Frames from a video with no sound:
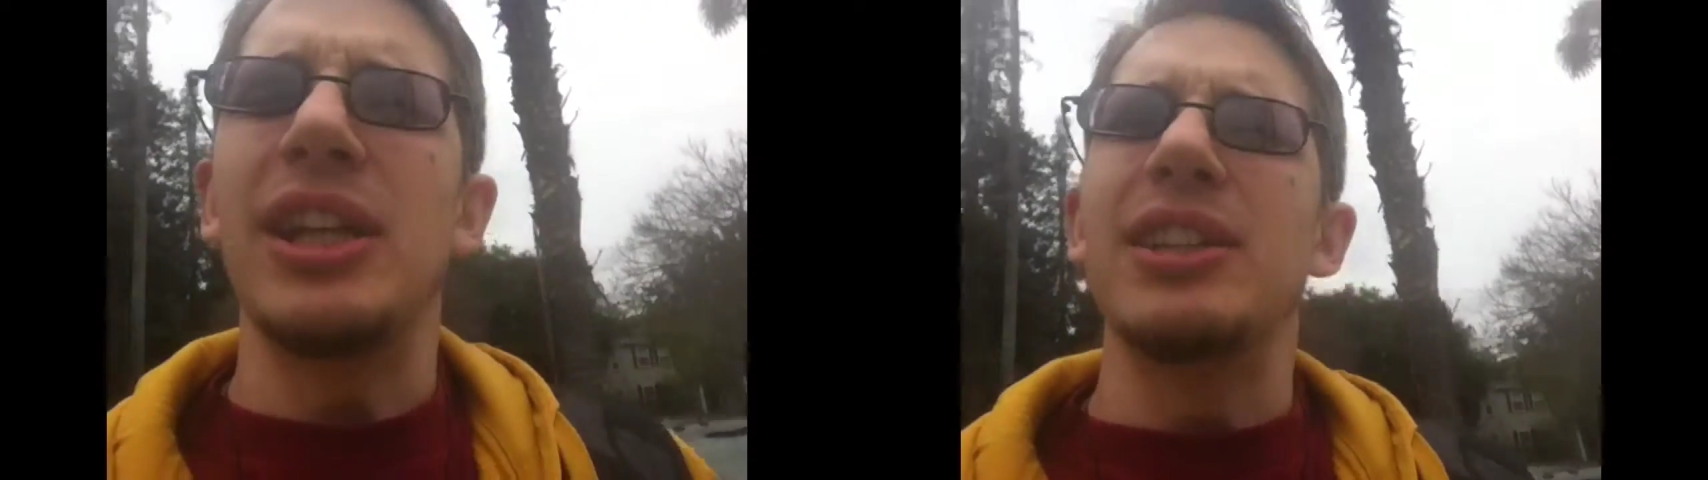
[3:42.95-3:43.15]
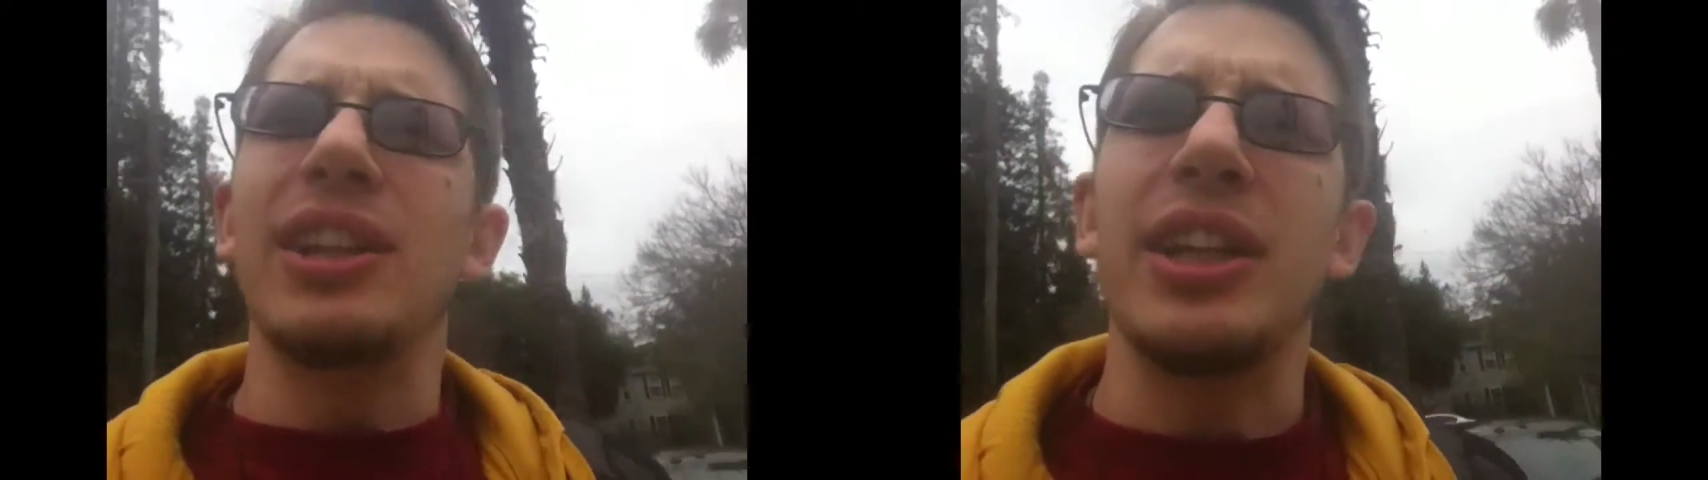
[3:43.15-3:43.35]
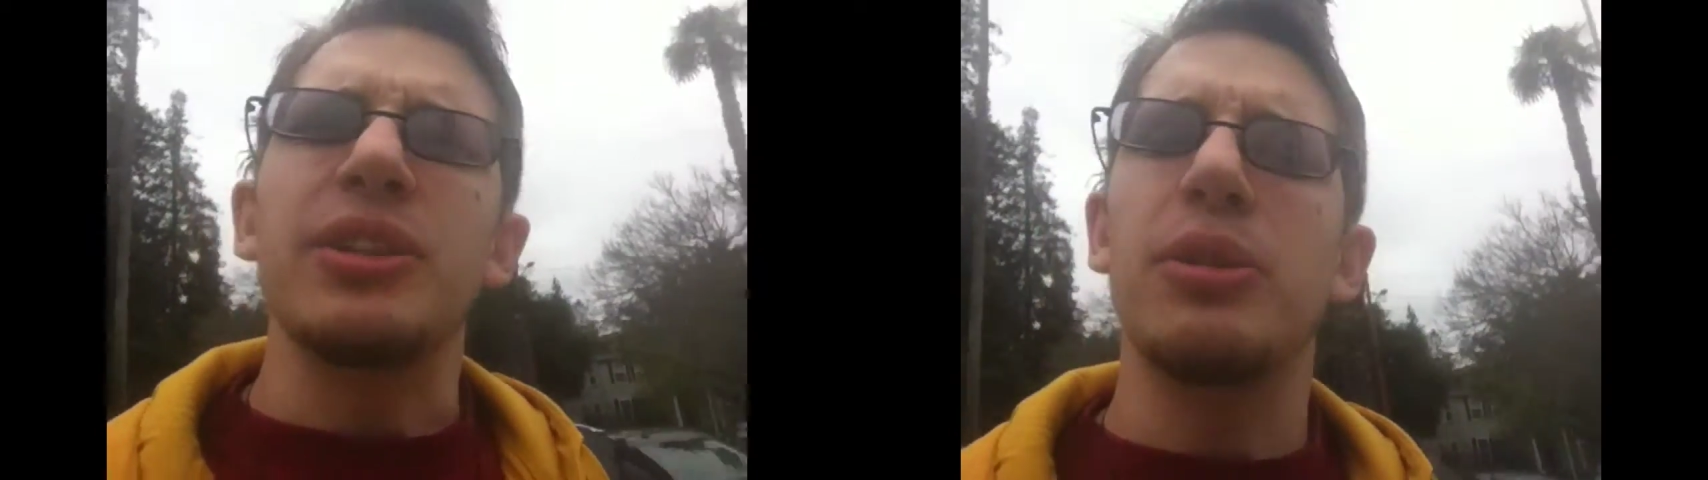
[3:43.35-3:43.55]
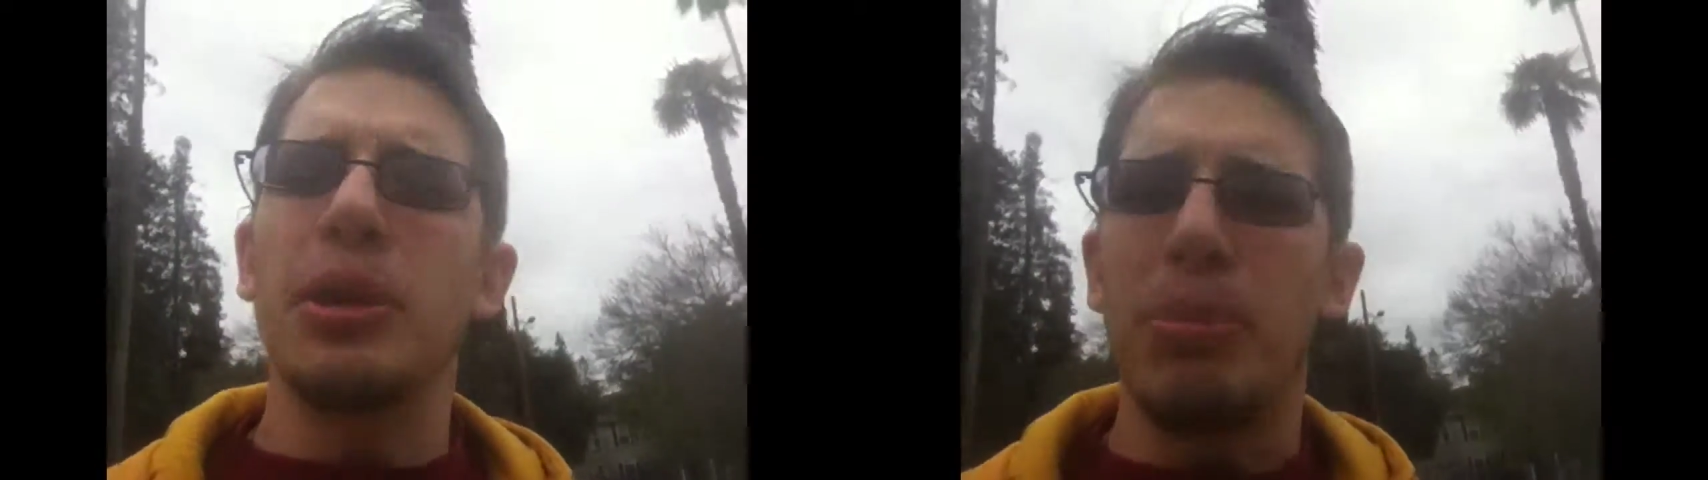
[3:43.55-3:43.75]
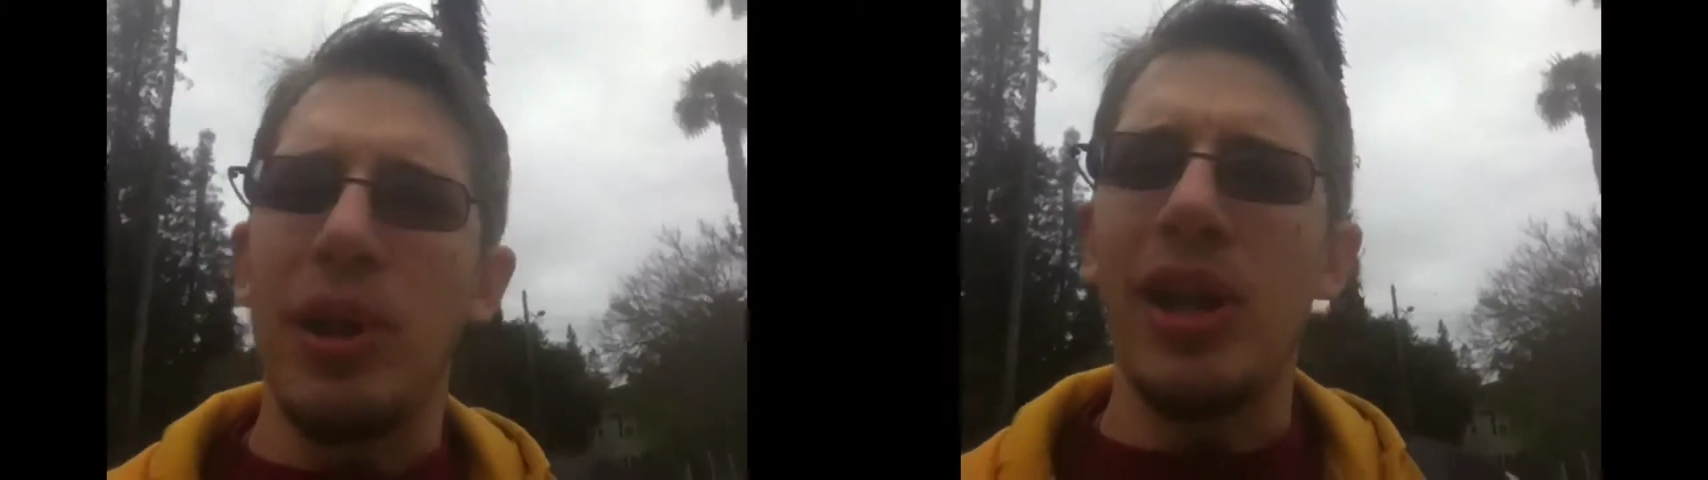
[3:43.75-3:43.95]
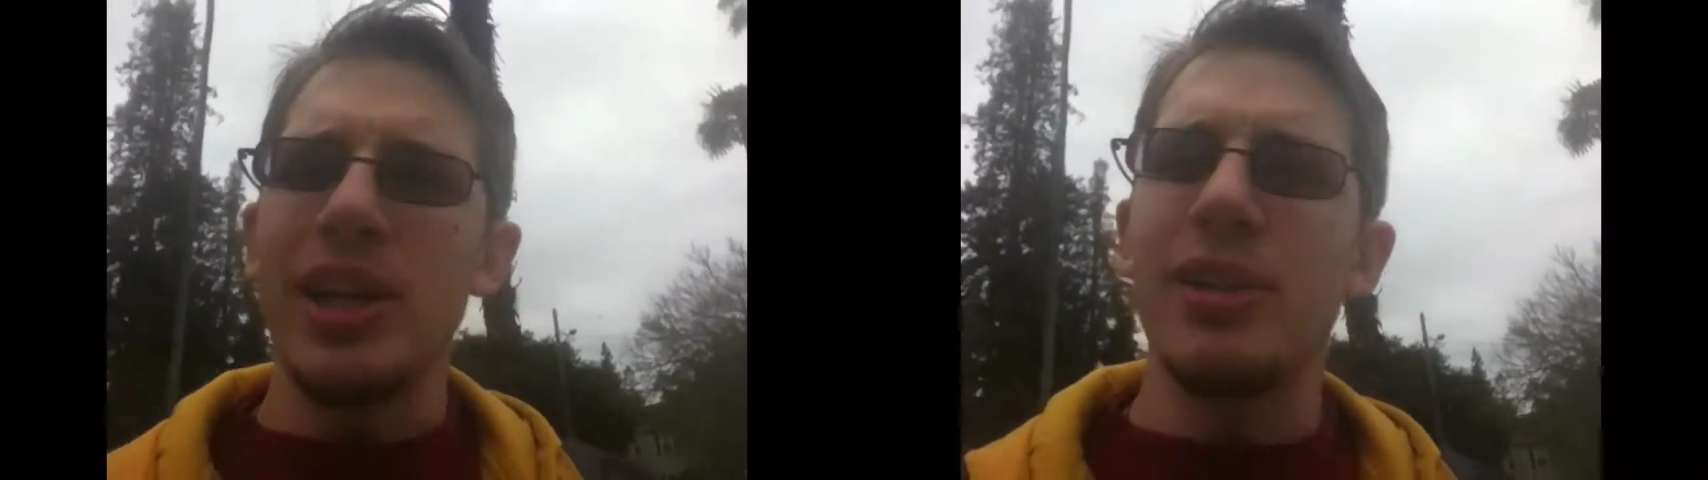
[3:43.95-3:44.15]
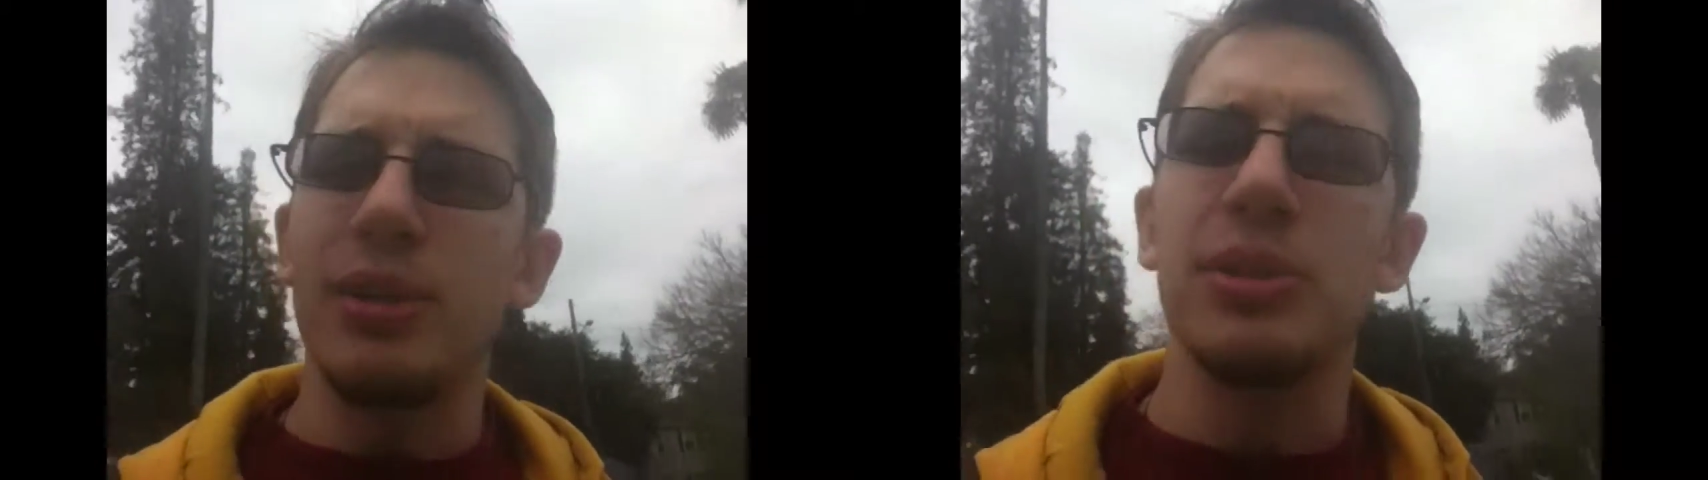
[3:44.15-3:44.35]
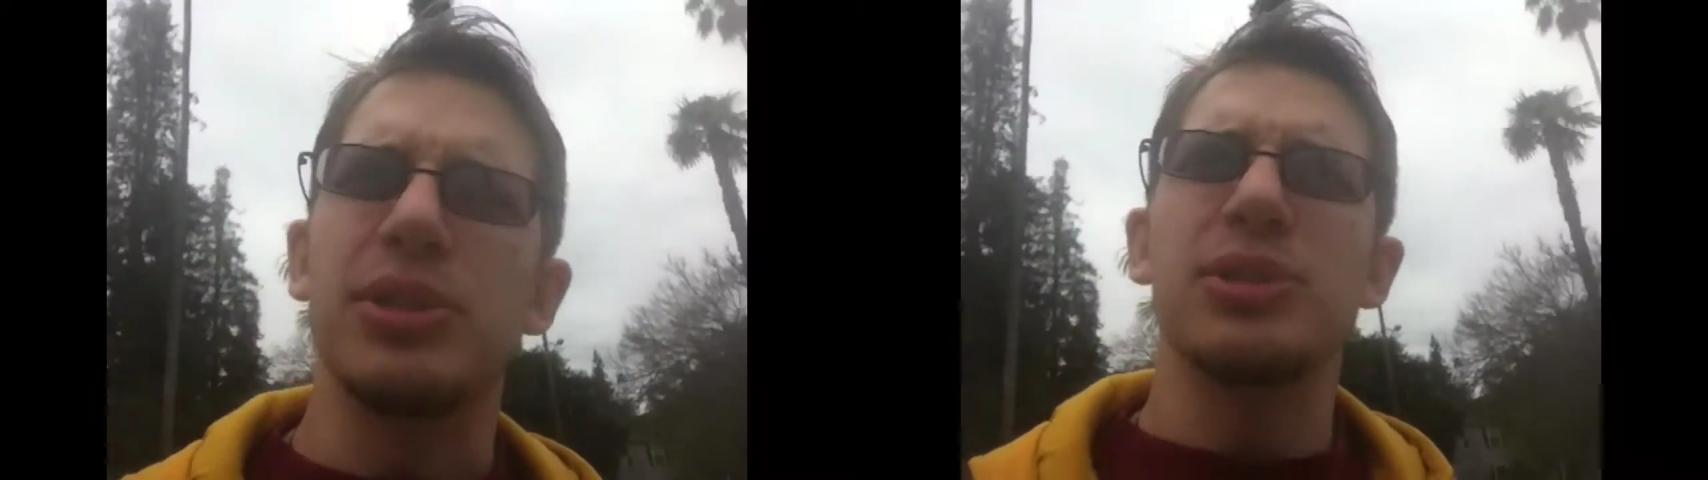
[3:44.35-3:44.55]
and, like, you can apply
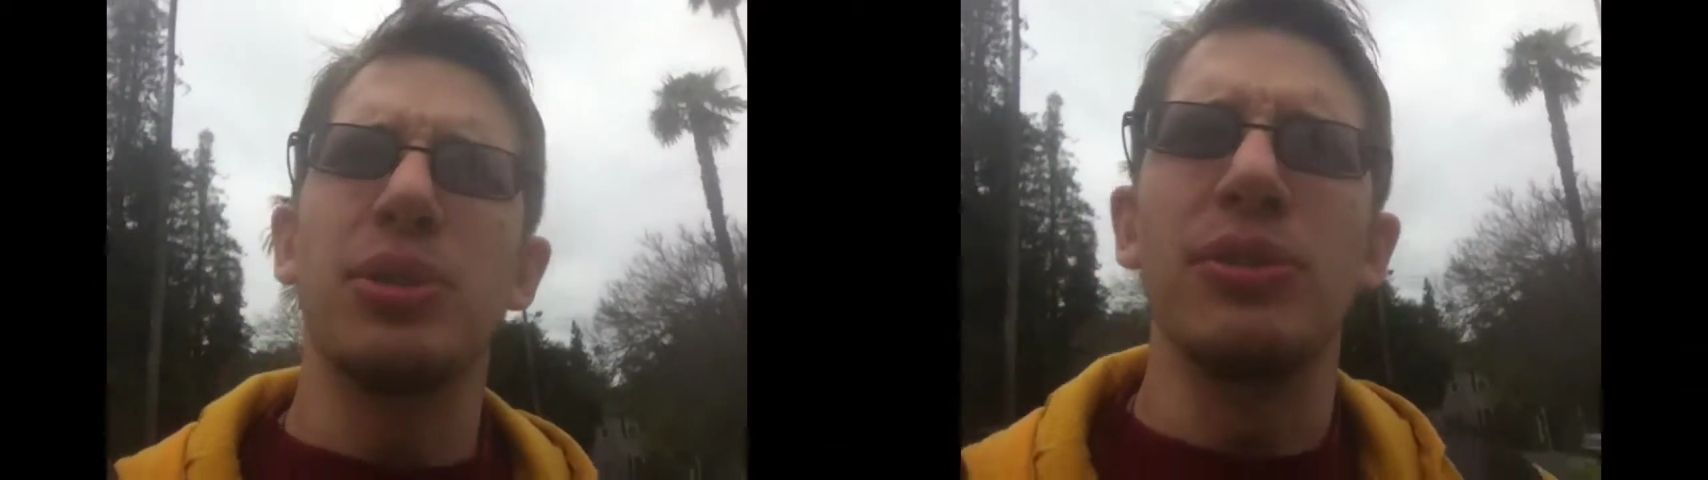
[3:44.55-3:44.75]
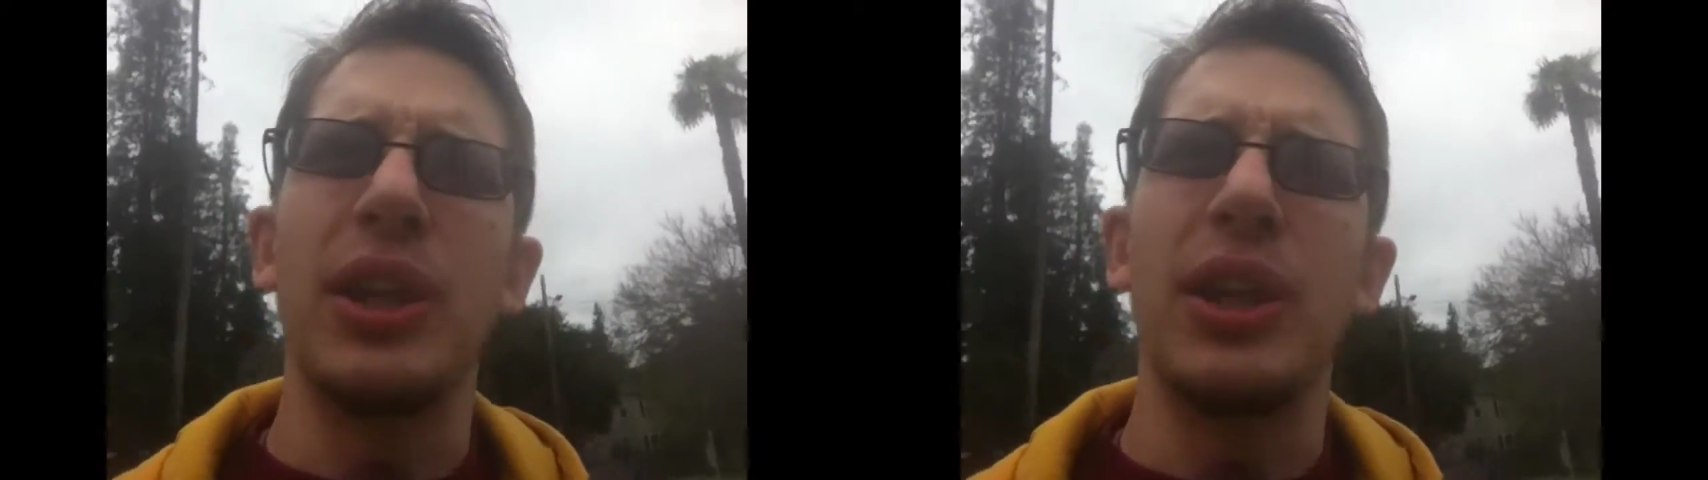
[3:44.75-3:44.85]
those, sort of,